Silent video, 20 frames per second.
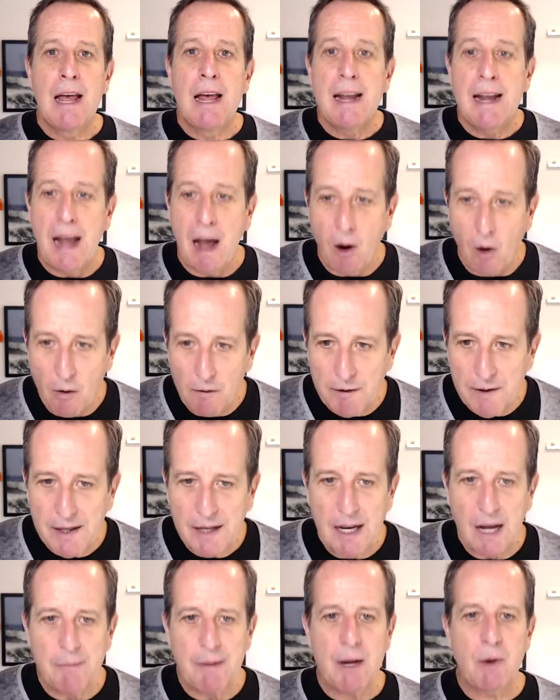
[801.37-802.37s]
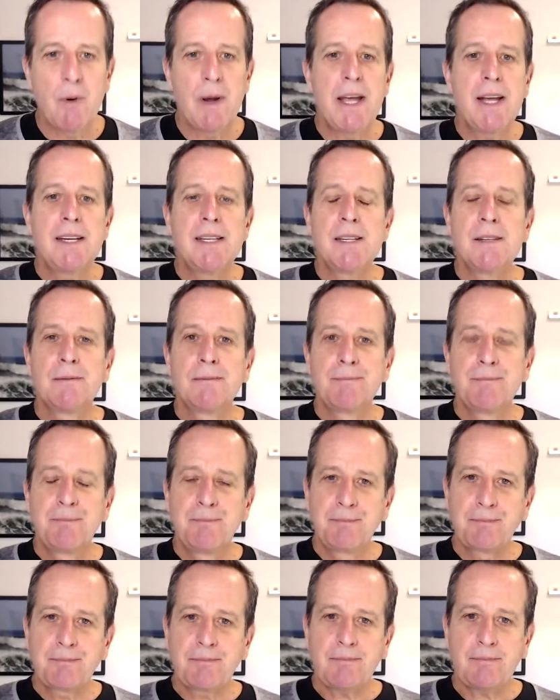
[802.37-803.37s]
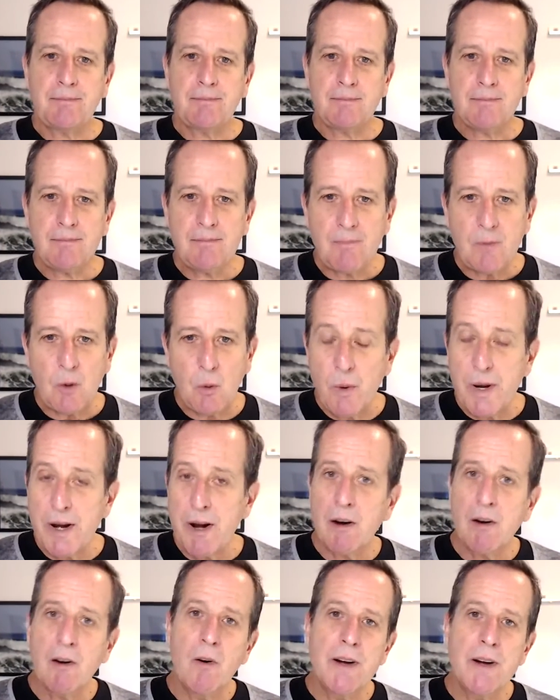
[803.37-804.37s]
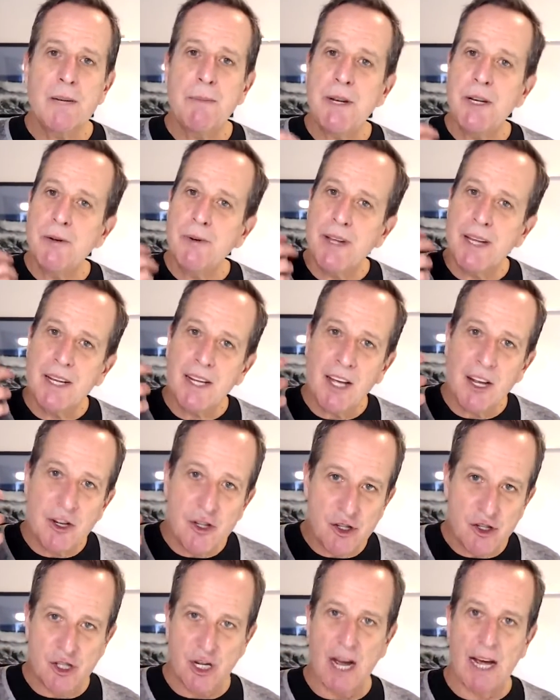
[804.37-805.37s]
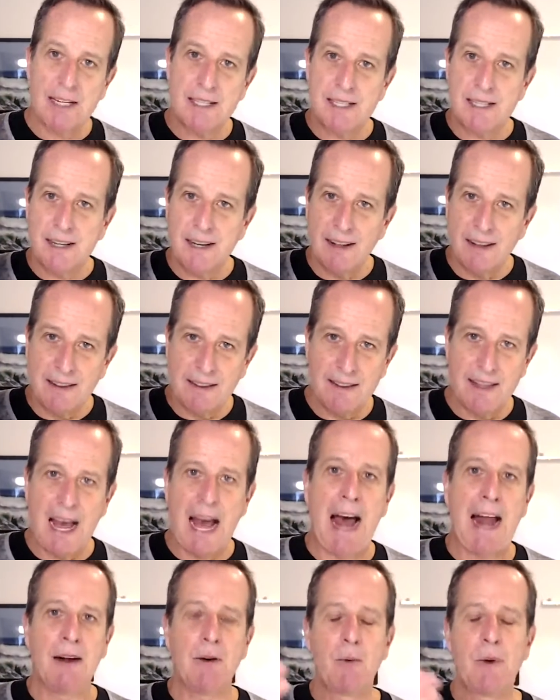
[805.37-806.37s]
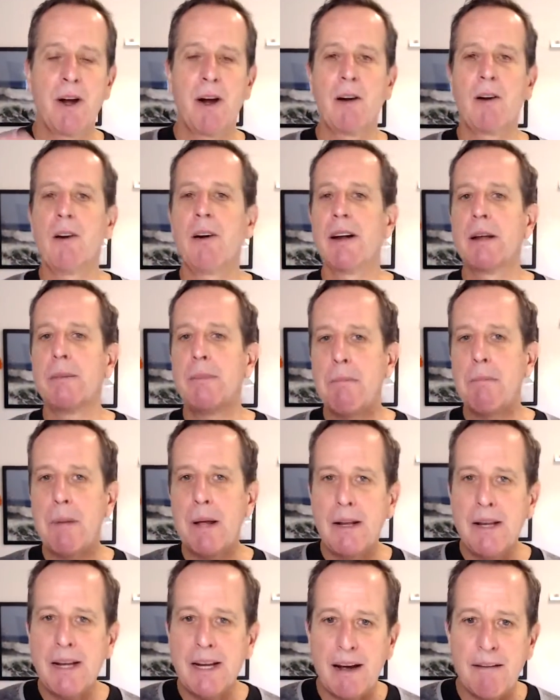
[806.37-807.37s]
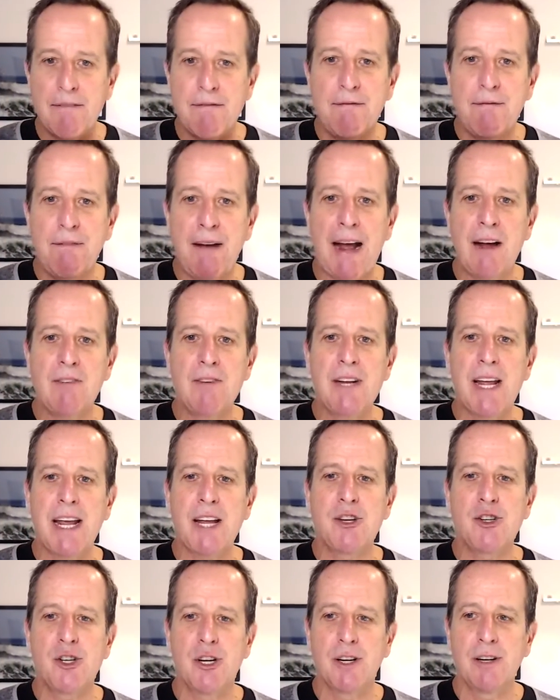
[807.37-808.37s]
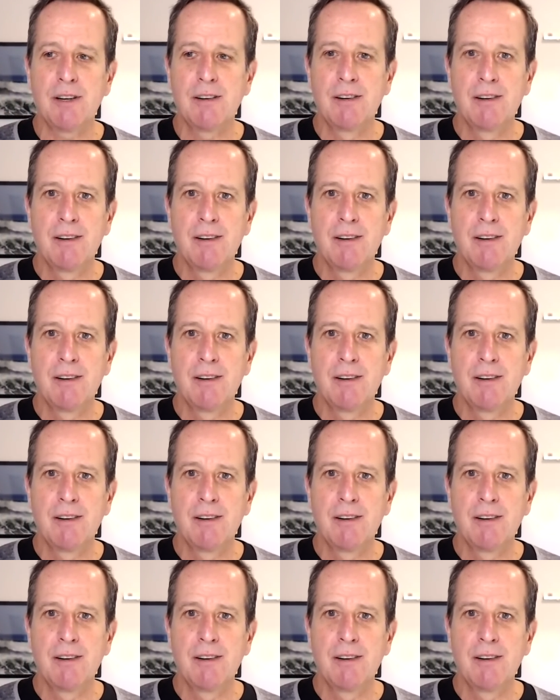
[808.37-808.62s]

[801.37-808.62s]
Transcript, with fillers: Now, over the coming weeks, we are going to be doing just that. We are going to be building a foundation